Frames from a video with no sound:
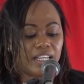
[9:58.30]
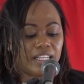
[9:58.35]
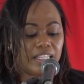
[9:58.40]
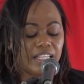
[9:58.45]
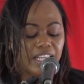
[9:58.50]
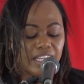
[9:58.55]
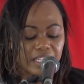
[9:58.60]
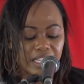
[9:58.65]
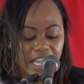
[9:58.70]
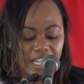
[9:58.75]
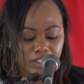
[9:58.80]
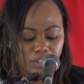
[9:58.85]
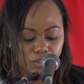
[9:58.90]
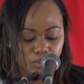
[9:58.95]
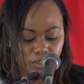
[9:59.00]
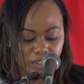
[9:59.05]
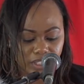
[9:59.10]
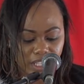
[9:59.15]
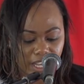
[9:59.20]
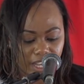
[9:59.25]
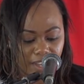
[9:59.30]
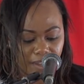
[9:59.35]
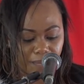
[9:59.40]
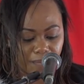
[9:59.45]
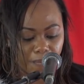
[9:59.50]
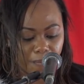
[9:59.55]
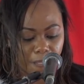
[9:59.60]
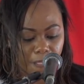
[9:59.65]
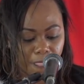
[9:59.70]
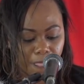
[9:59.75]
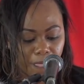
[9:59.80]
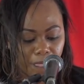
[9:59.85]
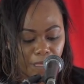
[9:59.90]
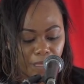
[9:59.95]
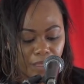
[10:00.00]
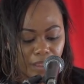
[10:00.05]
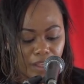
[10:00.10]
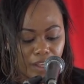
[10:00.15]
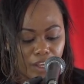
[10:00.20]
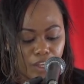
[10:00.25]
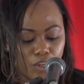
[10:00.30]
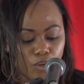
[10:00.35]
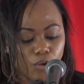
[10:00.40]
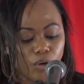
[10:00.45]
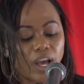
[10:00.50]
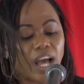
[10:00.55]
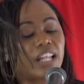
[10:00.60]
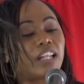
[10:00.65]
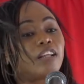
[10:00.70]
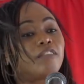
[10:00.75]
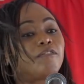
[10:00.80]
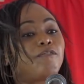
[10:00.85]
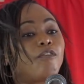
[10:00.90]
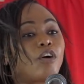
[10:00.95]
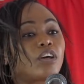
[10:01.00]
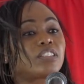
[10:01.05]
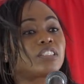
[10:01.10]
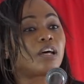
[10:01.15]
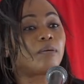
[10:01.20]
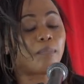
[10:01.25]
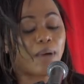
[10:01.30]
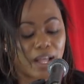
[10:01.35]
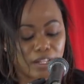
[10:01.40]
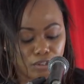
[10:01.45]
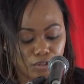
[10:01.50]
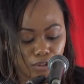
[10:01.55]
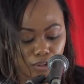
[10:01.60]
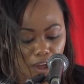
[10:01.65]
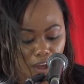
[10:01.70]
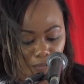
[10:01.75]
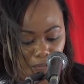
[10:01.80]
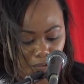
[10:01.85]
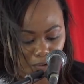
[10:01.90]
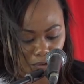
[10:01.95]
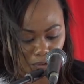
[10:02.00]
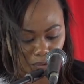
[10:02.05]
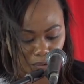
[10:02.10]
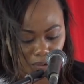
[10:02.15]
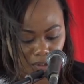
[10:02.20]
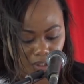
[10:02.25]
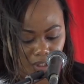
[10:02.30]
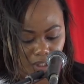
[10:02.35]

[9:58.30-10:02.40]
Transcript: Needless to say, You cannot force a man to love you.